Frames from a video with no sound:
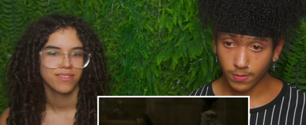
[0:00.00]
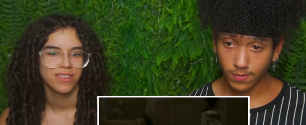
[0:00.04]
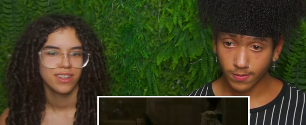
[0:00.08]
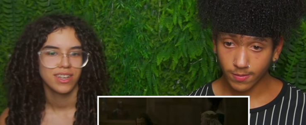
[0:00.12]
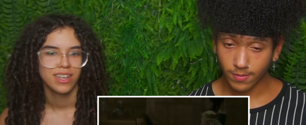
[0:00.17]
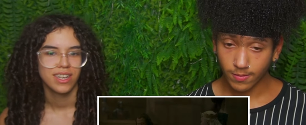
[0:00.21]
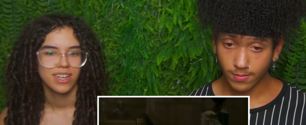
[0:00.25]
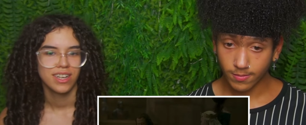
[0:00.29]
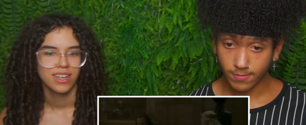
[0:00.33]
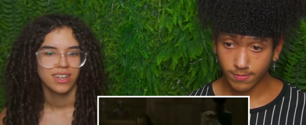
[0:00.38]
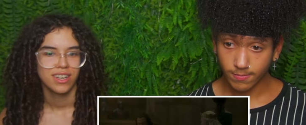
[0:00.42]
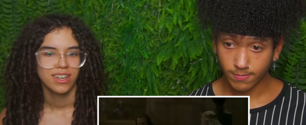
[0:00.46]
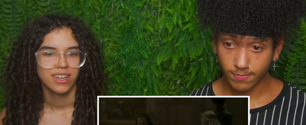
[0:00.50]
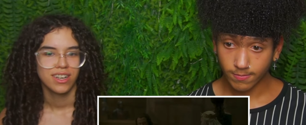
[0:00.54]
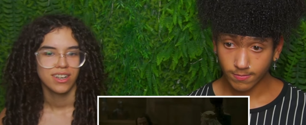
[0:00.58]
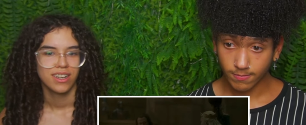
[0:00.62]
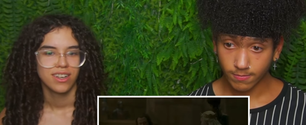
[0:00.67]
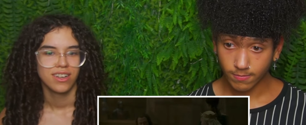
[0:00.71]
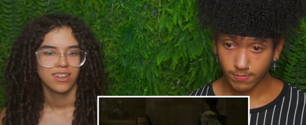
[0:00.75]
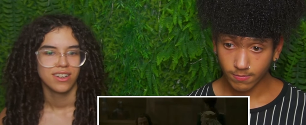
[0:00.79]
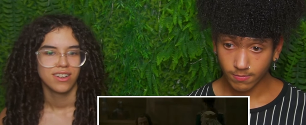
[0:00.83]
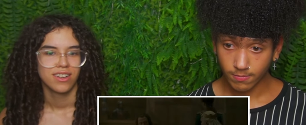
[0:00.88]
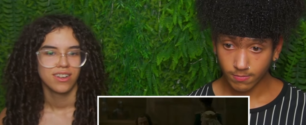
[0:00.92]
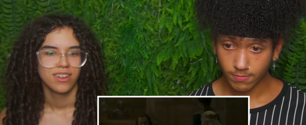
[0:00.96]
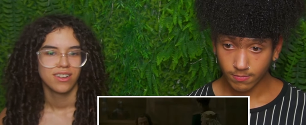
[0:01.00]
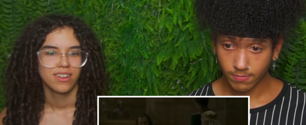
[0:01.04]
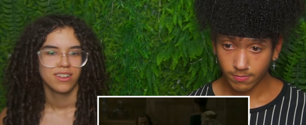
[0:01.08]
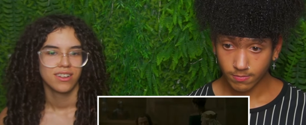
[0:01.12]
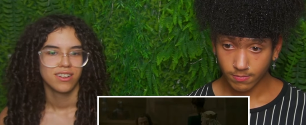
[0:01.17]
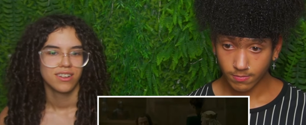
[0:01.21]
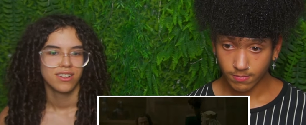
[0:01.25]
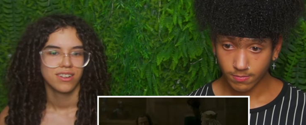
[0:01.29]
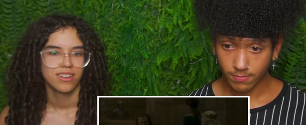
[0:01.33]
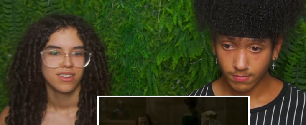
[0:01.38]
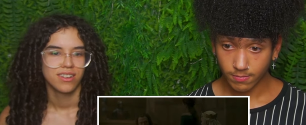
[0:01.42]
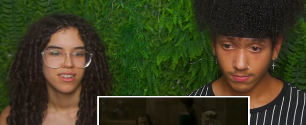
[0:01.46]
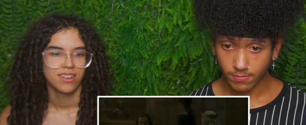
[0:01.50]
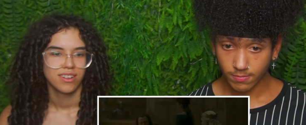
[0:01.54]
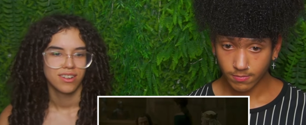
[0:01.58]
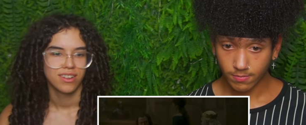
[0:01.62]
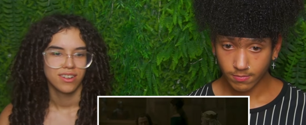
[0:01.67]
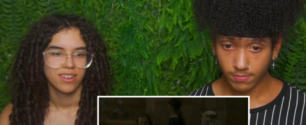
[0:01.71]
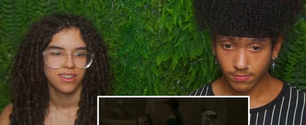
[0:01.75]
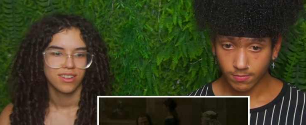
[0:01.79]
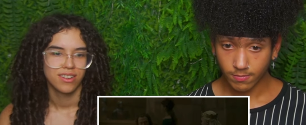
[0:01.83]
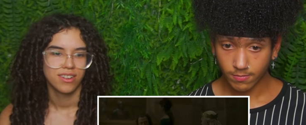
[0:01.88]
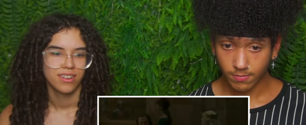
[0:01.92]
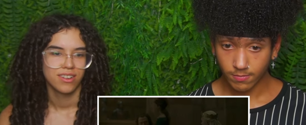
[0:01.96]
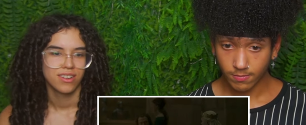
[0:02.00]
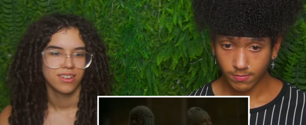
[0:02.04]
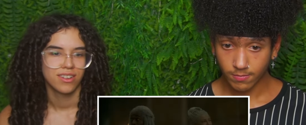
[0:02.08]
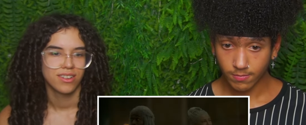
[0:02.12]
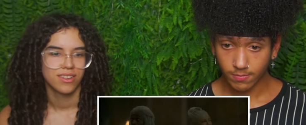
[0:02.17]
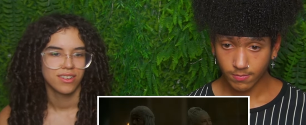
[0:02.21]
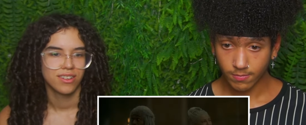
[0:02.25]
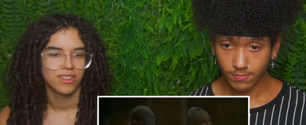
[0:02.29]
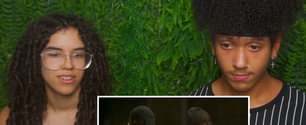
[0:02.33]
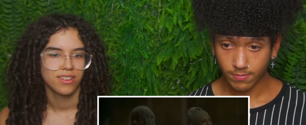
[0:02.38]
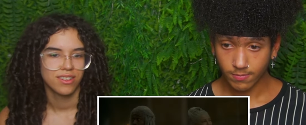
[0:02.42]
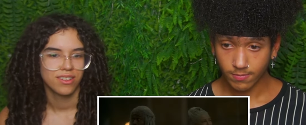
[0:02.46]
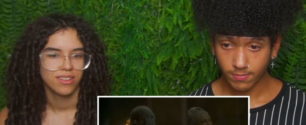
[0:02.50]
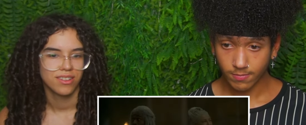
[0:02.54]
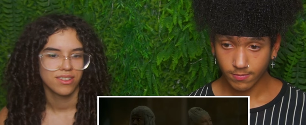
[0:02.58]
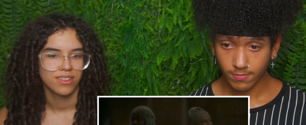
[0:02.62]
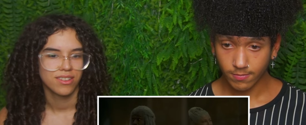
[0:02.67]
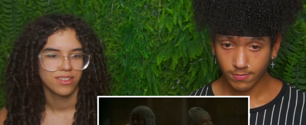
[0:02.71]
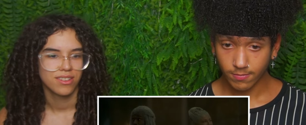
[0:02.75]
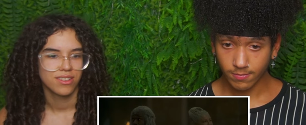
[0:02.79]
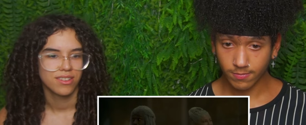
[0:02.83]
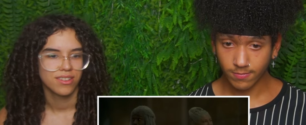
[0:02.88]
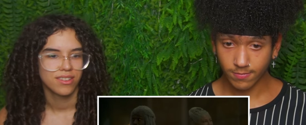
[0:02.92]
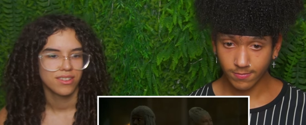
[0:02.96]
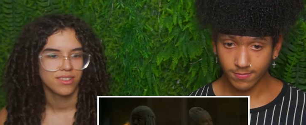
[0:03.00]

No one is speaking in this clip.